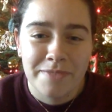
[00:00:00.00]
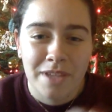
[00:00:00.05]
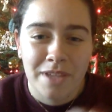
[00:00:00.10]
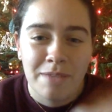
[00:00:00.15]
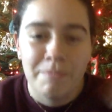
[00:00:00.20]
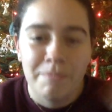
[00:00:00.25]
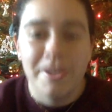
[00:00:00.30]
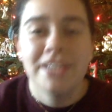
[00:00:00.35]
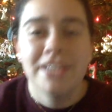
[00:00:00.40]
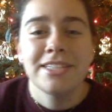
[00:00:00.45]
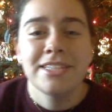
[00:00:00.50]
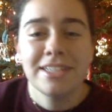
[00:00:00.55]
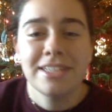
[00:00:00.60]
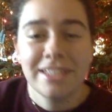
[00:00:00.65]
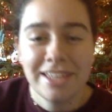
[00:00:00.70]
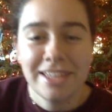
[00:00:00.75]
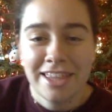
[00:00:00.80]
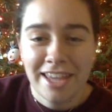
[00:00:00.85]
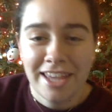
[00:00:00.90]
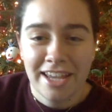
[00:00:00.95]

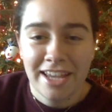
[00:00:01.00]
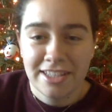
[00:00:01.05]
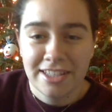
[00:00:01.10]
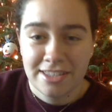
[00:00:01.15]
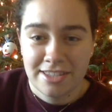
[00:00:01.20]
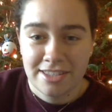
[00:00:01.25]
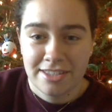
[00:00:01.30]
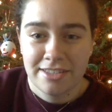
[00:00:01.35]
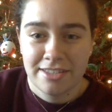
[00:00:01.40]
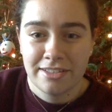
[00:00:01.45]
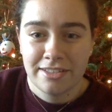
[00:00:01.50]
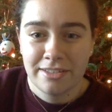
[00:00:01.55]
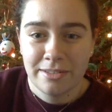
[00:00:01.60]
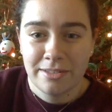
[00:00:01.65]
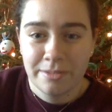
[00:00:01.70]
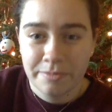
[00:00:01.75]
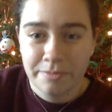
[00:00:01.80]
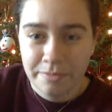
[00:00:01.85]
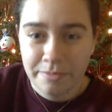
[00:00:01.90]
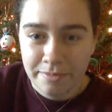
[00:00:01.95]
Basically, that's
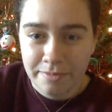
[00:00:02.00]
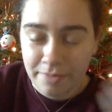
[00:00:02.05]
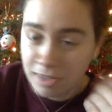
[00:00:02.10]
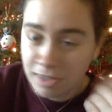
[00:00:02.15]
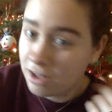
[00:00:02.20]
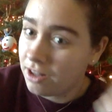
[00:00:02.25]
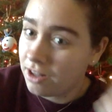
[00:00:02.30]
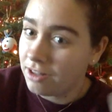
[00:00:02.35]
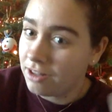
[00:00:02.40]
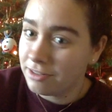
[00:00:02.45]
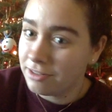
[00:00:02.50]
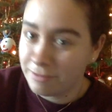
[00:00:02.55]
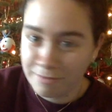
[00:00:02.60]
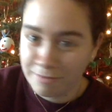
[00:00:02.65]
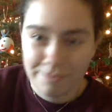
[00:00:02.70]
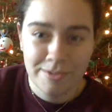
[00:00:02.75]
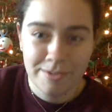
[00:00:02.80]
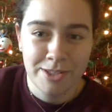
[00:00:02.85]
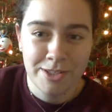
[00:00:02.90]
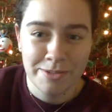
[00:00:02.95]
called
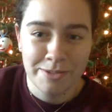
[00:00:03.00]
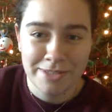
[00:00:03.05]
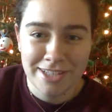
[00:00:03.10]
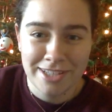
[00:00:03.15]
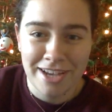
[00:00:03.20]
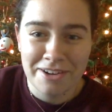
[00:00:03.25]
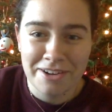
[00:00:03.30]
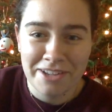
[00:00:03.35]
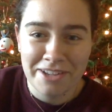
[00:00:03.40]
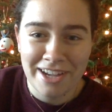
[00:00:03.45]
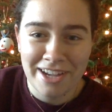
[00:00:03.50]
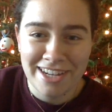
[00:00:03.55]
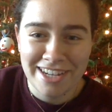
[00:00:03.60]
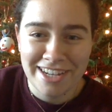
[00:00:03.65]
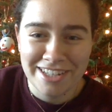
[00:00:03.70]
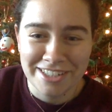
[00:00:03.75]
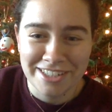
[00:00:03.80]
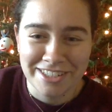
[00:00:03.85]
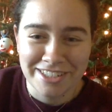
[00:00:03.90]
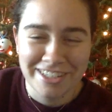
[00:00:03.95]
suicidal
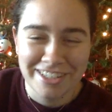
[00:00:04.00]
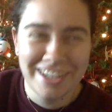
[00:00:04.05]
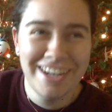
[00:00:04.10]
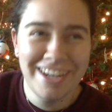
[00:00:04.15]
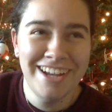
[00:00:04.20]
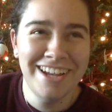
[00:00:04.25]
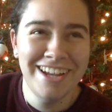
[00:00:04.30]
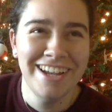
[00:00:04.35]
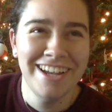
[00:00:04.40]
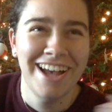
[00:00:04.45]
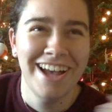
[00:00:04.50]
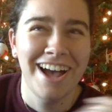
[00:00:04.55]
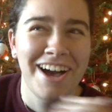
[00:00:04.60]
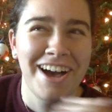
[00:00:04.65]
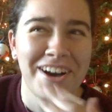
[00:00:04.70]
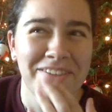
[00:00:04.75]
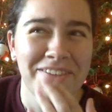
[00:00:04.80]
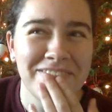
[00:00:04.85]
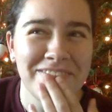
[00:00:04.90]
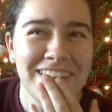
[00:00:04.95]
ideation.
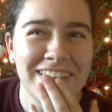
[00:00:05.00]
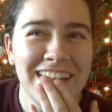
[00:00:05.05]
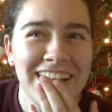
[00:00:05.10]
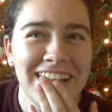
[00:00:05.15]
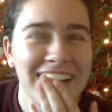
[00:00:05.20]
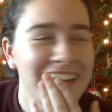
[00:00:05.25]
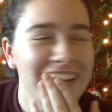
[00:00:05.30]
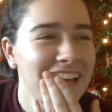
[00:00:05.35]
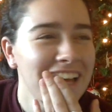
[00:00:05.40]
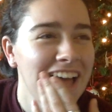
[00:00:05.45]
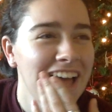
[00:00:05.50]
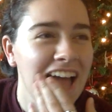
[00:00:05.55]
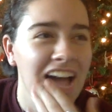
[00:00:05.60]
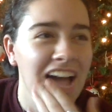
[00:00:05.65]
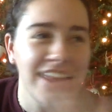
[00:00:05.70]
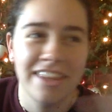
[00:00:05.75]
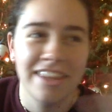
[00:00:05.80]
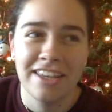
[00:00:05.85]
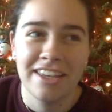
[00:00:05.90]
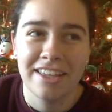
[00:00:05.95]
I
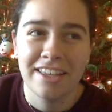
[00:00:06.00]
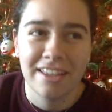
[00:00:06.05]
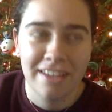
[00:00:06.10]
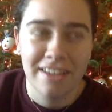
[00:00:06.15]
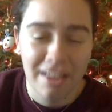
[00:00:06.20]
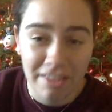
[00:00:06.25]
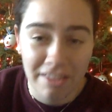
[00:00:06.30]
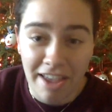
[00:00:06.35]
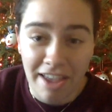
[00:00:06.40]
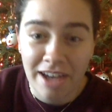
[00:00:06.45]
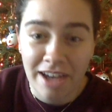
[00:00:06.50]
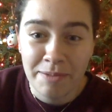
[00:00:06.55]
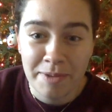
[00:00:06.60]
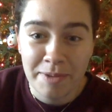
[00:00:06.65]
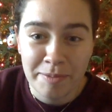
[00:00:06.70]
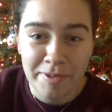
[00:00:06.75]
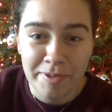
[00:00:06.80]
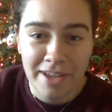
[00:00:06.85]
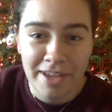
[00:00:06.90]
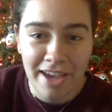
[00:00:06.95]
think a lot of
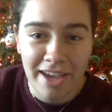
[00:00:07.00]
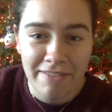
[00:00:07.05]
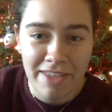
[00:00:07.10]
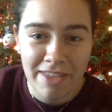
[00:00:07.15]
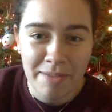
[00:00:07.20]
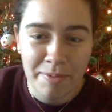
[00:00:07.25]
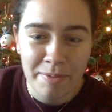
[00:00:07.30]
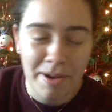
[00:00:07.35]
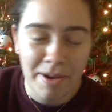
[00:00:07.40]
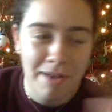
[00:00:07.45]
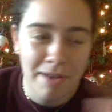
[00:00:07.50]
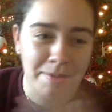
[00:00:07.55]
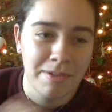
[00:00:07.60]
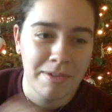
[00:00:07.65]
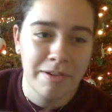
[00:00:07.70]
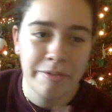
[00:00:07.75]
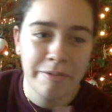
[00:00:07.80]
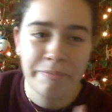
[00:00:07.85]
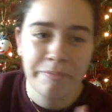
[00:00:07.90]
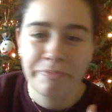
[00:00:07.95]
people have that
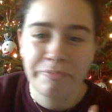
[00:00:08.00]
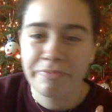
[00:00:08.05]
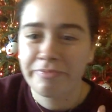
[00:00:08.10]
problem,